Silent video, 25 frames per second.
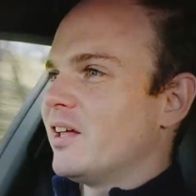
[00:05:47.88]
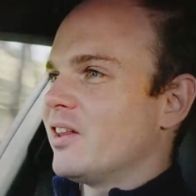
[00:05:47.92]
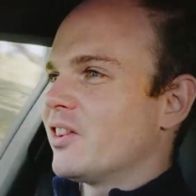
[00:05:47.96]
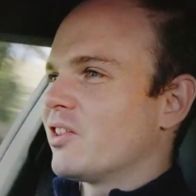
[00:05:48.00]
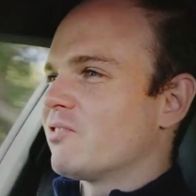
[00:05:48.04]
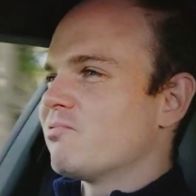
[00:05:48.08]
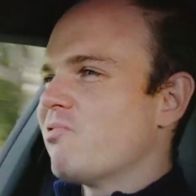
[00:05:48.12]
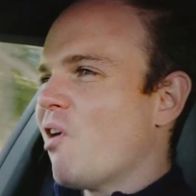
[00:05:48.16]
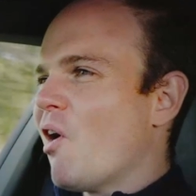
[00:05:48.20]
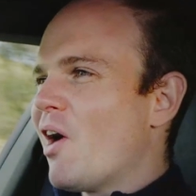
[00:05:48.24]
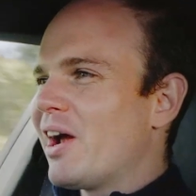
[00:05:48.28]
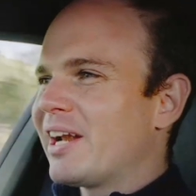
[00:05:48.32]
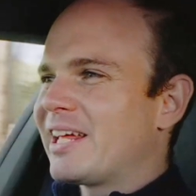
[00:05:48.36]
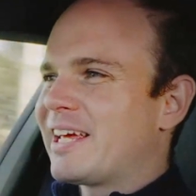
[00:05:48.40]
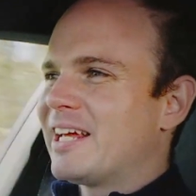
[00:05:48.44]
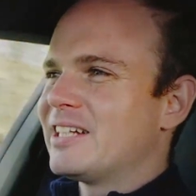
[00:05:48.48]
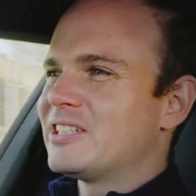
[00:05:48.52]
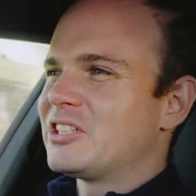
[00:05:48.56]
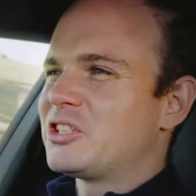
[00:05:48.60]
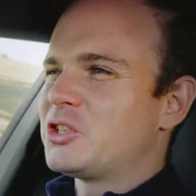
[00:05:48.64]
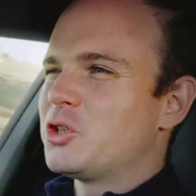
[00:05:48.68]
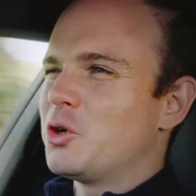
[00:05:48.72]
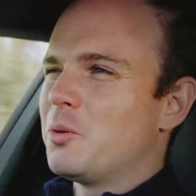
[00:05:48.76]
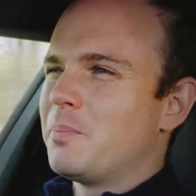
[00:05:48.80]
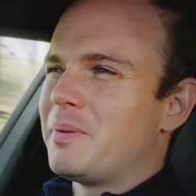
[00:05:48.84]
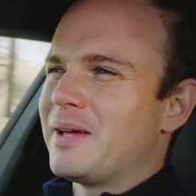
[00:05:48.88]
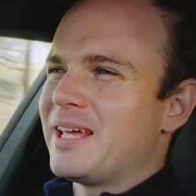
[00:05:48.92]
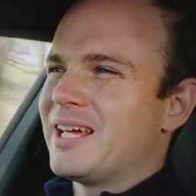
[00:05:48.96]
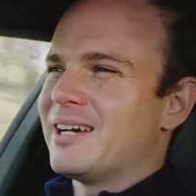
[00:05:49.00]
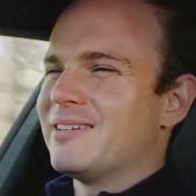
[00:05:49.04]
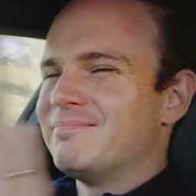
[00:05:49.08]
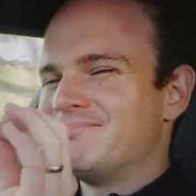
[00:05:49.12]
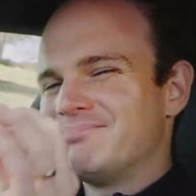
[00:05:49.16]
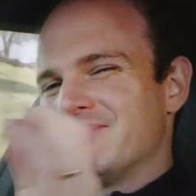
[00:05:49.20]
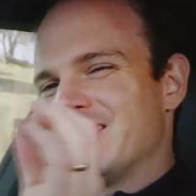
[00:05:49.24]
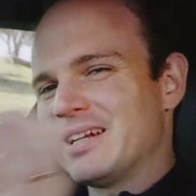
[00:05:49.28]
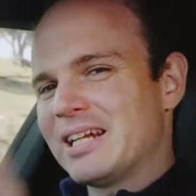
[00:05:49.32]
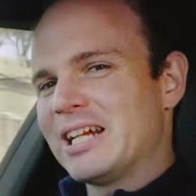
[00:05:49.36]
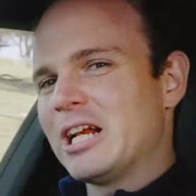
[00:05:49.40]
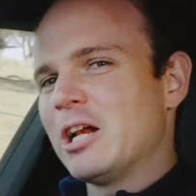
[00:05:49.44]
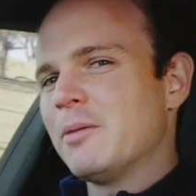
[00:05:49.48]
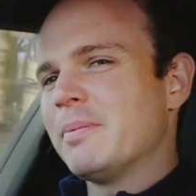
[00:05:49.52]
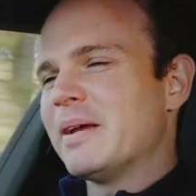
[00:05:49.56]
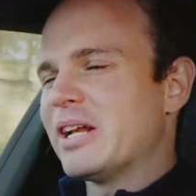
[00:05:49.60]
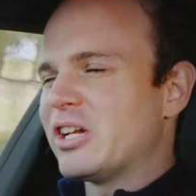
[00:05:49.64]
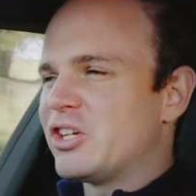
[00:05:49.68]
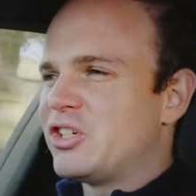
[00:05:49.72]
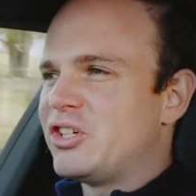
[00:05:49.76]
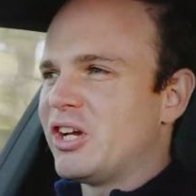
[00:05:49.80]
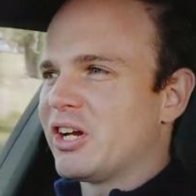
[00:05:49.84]
The ride can still be a little
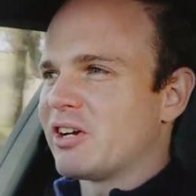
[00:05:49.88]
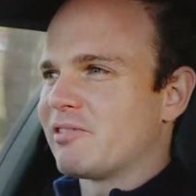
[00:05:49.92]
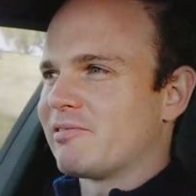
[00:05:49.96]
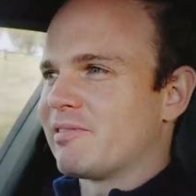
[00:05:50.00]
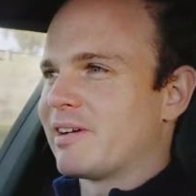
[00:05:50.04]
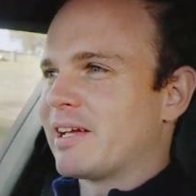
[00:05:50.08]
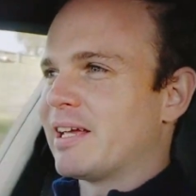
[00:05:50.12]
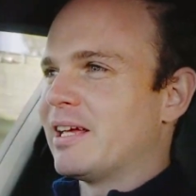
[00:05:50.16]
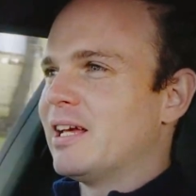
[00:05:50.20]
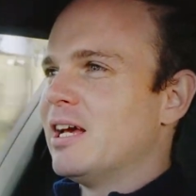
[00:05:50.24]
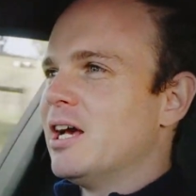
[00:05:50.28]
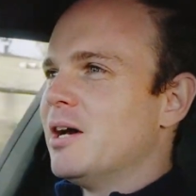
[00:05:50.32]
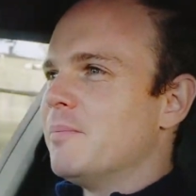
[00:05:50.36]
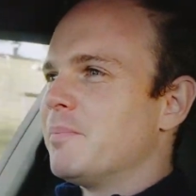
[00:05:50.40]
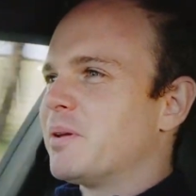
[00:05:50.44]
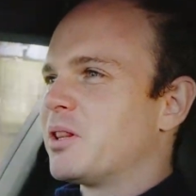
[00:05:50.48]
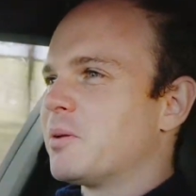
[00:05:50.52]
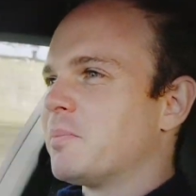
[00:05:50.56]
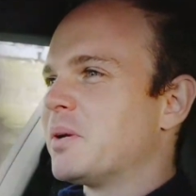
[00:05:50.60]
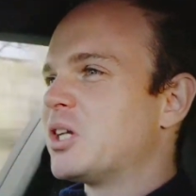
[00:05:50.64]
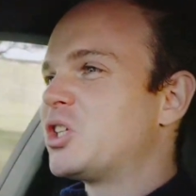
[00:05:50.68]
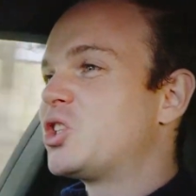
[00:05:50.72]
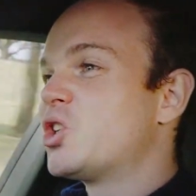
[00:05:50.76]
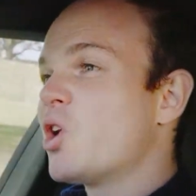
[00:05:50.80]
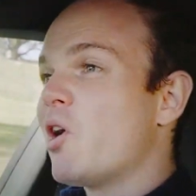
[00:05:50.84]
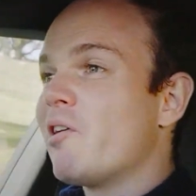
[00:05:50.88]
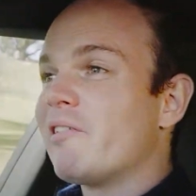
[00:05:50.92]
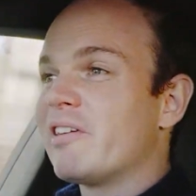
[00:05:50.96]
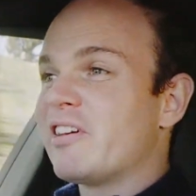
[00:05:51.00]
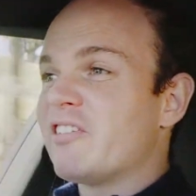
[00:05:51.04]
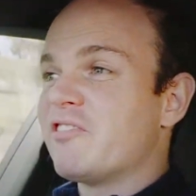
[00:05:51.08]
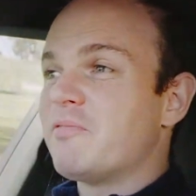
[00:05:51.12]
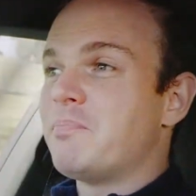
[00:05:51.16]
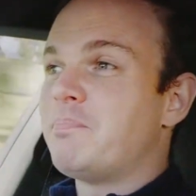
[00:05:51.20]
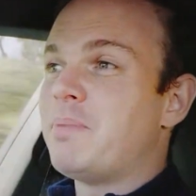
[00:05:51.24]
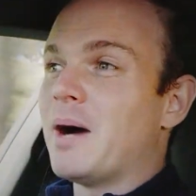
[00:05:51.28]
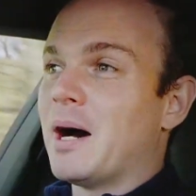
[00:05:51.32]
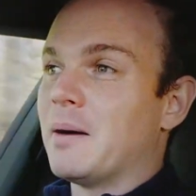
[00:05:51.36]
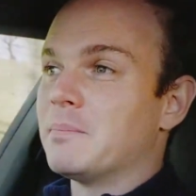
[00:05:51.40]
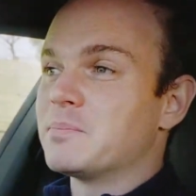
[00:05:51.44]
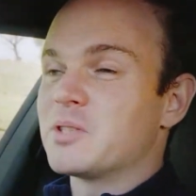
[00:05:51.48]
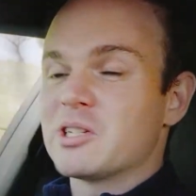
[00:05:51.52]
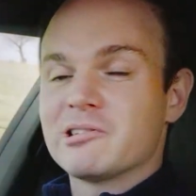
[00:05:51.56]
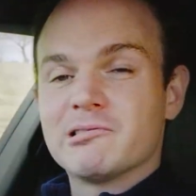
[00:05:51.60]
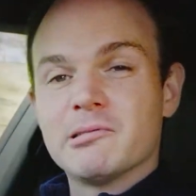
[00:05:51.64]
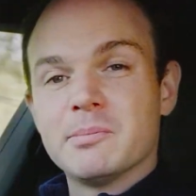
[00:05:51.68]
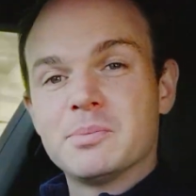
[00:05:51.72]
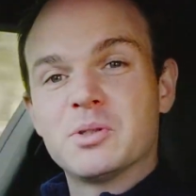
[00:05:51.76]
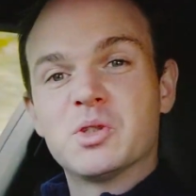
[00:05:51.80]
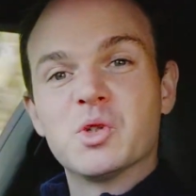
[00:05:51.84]
bit jittery, but the majority of bumps
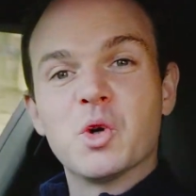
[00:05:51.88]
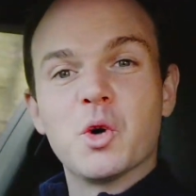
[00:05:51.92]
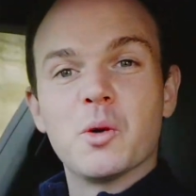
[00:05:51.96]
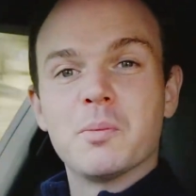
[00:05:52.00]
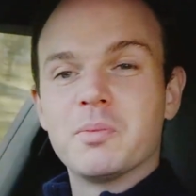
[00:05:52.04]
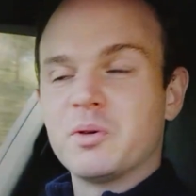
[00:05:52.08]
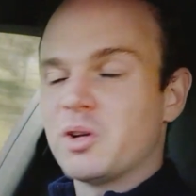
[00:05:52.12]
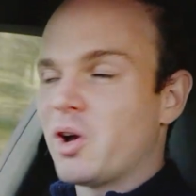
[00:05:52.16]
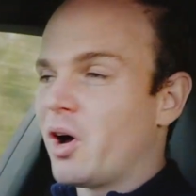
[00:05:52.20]
are absorbed